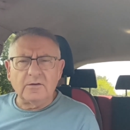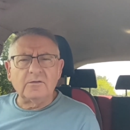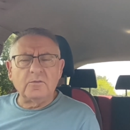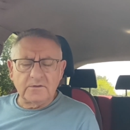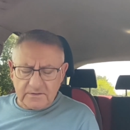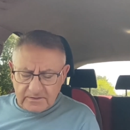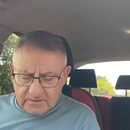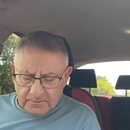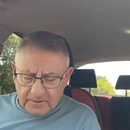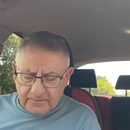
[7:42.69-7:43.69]
God wants
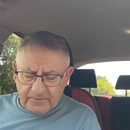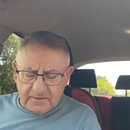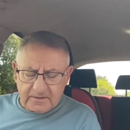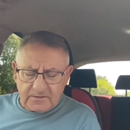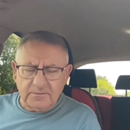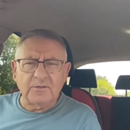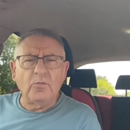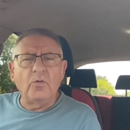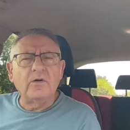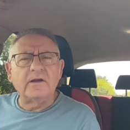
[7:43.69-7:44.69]
us to be free and to be
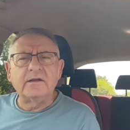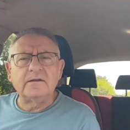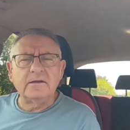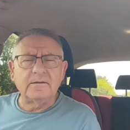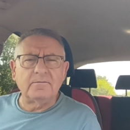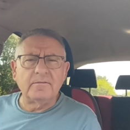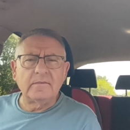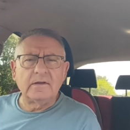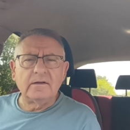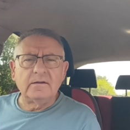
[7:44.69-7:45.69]
walking in Him,
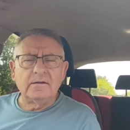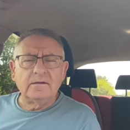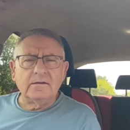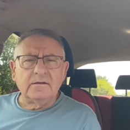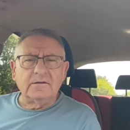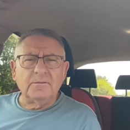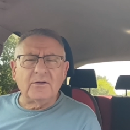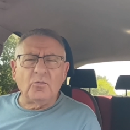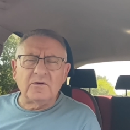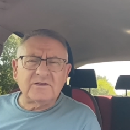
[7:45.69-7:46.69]
no
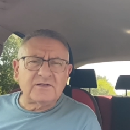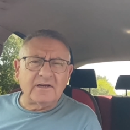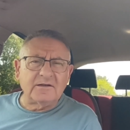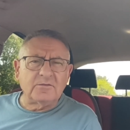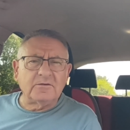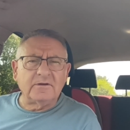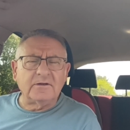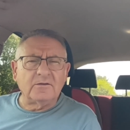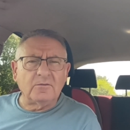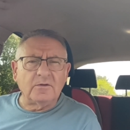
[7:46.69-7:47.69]
matter what state we're
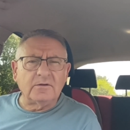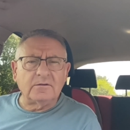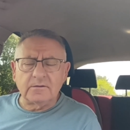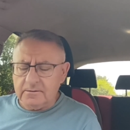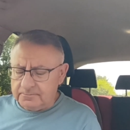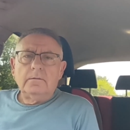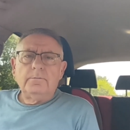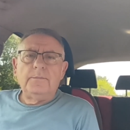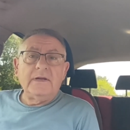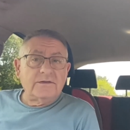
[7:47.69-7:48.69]
in in the world.
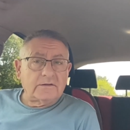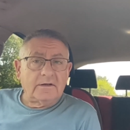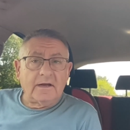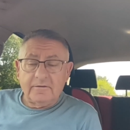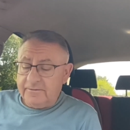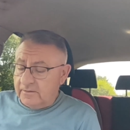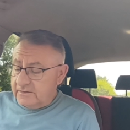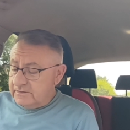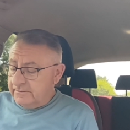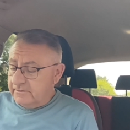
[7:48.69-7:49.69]
Peter
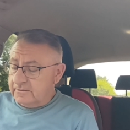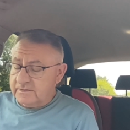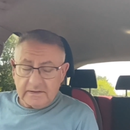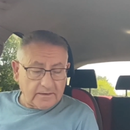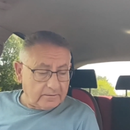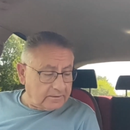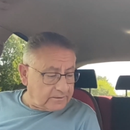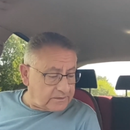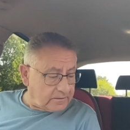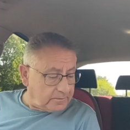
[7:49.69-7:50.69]
clarifies it for us
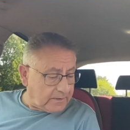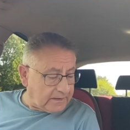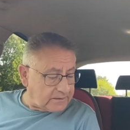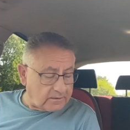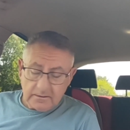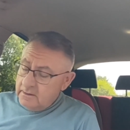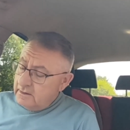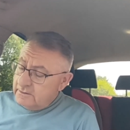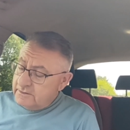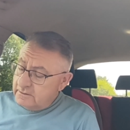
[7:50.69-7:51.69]
here in 2 Peter
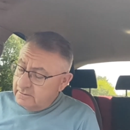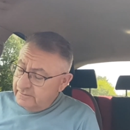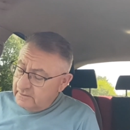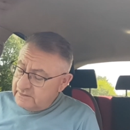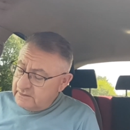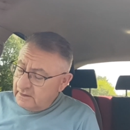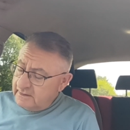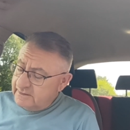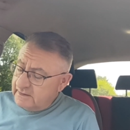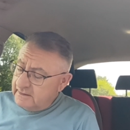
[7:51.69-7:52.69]
2, verse
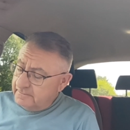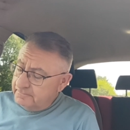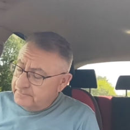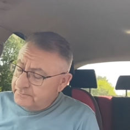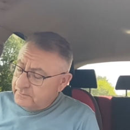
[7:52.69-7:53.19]
19.